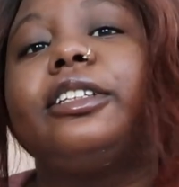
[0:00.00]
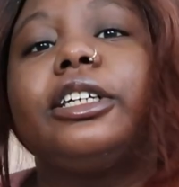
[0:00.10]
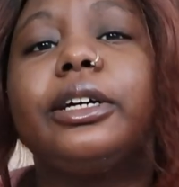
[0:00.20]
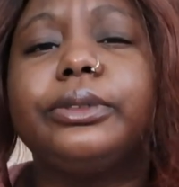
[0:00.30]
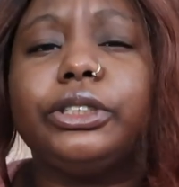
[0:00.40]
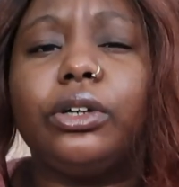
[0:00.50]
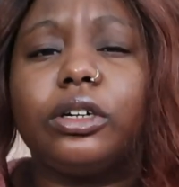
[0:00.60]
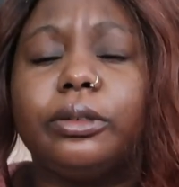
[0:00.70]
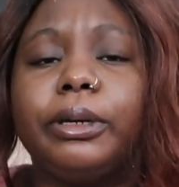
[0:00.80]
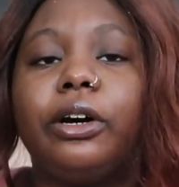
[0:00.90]
think I was
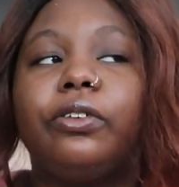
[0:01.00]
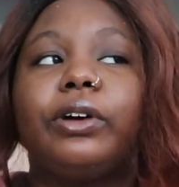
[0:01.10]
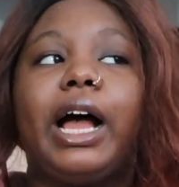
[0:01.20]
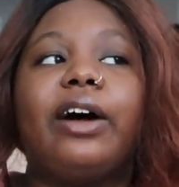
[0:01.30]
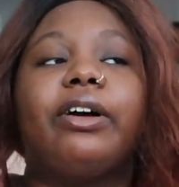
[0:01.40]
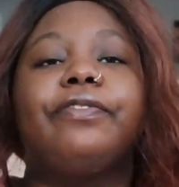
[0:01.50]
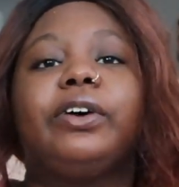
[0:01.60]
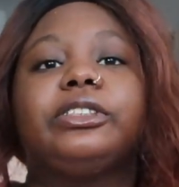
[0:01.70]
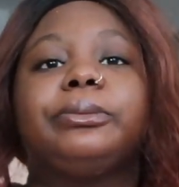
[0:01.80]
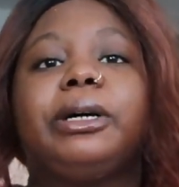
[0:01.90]
talking about how I
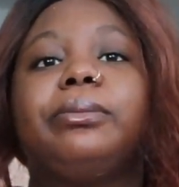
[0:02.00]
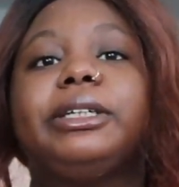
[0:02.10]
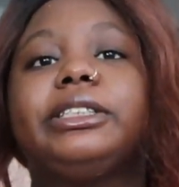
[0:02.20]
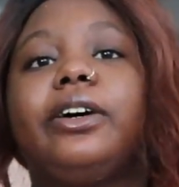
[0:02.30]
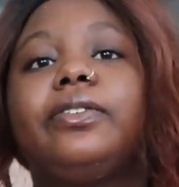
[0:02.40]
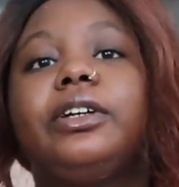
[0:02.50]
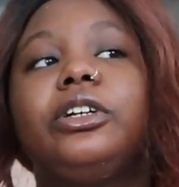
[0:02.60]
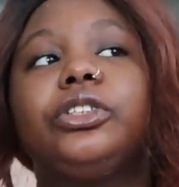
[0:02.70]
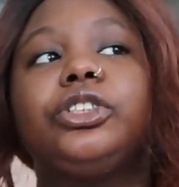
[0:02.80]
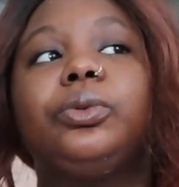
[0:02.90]
felt about myself.
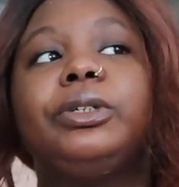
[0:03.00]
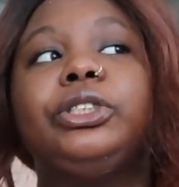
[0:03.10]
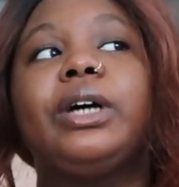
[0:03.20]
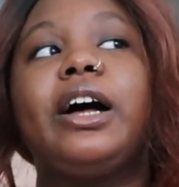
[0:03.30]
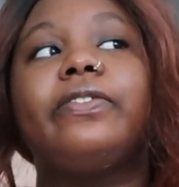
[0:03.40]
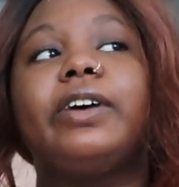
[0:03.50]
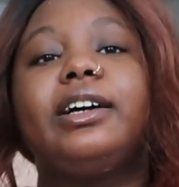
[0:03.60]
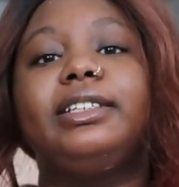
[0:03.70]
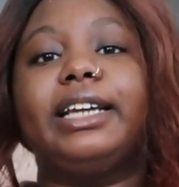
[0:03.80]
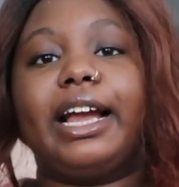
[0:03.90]
So when you have
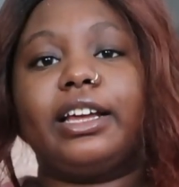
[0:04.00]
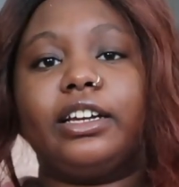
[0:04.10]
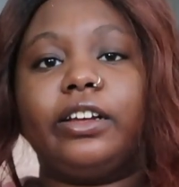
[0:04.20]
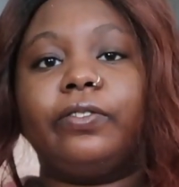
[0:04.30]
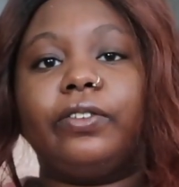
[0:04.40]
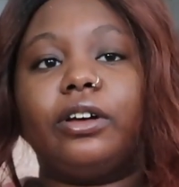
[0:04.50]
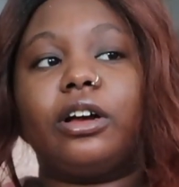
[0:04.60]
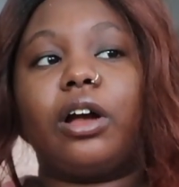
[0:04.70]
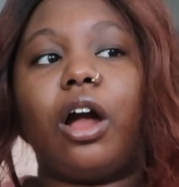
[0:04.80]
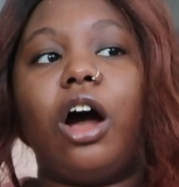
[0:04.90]
a negative
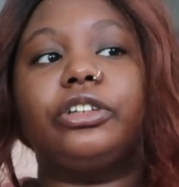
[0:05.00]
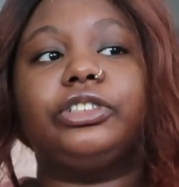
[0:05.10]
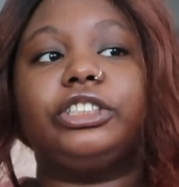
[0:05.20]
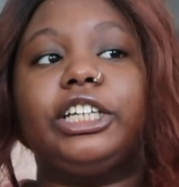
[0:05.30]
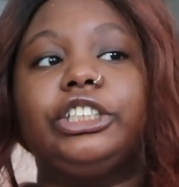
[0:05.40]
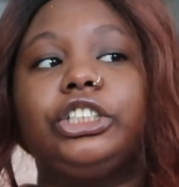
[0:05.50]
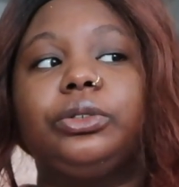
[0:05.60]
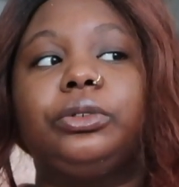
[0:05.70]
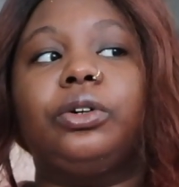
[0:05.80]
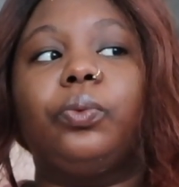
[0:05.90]

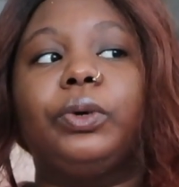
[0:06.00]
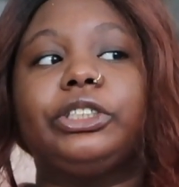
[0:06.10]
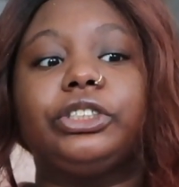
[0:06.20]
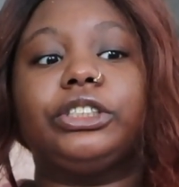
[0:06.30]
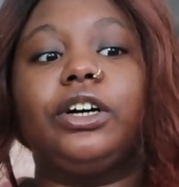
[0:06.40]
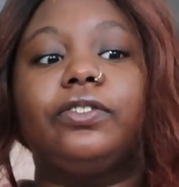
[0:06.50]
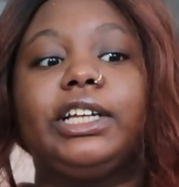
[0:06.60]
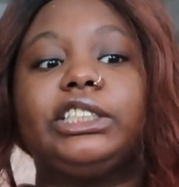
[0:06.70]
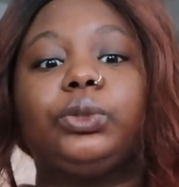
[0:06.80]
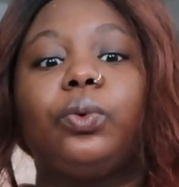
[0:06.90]
connotation with yourself,
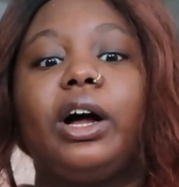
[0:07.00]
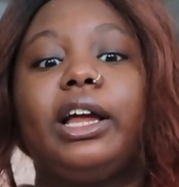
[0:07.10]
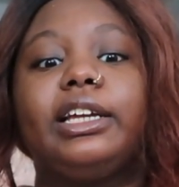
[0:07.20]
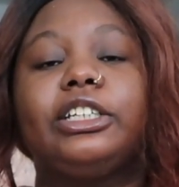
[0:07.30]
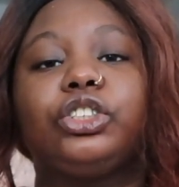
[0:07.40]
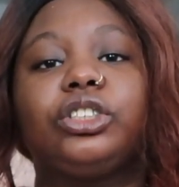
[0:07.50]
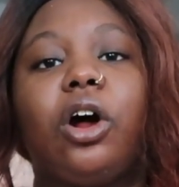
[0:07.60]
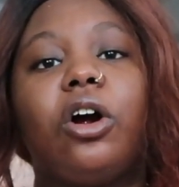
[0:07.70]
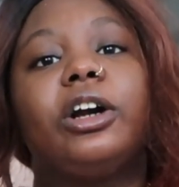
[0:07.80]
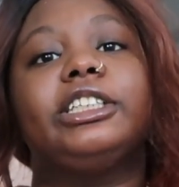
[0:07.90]
that's why it's
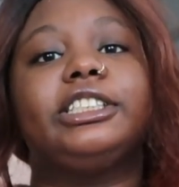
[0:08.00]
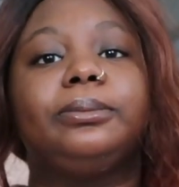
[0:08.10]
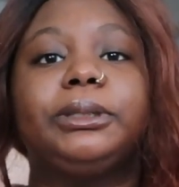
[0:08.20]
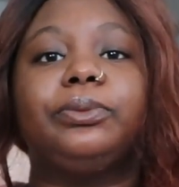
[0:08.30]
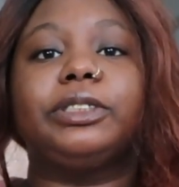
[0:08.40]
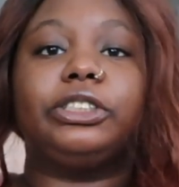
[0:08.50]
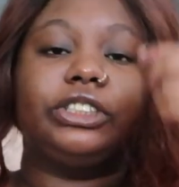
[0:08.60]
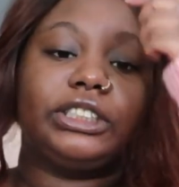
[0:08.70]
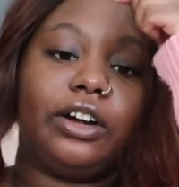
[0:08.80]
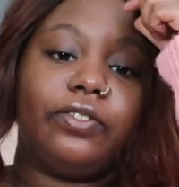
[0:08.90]
hard to be with
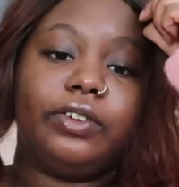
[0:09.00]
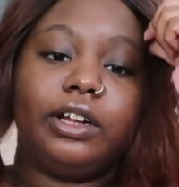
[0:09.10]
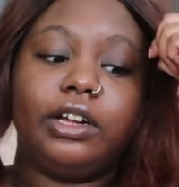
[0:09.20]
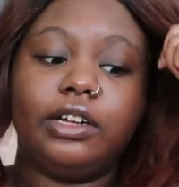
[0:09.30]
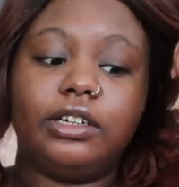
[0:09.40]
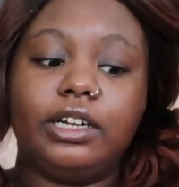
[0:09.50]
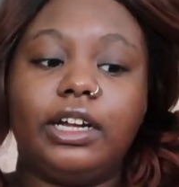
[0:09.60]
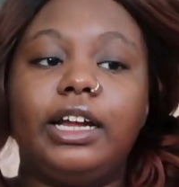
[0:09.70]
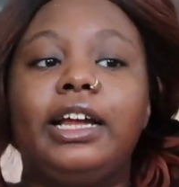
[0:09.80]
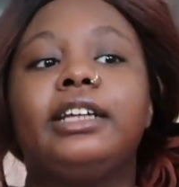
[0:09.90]
yourself.
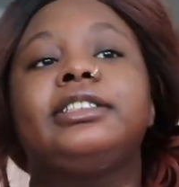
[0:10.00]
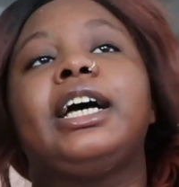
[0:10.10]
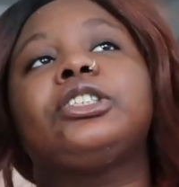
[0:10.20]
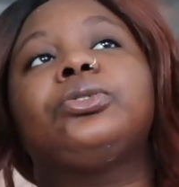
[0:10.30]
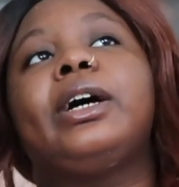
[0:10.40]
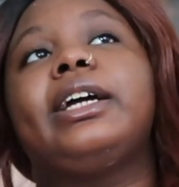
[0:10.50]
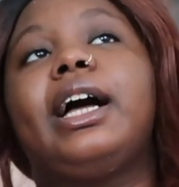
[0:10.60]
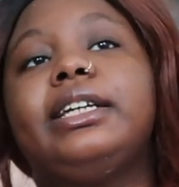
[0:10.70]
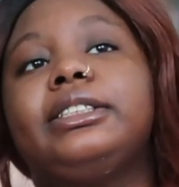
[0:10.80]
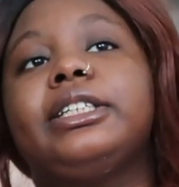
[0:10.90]
And that's why
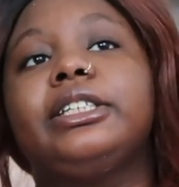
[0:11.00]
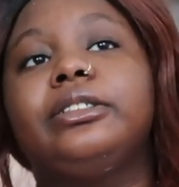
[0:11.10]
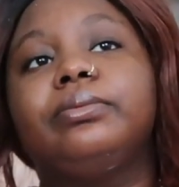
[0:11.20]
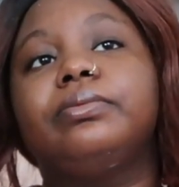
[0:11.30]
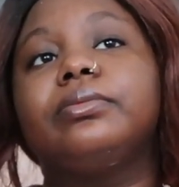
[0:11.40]
I did,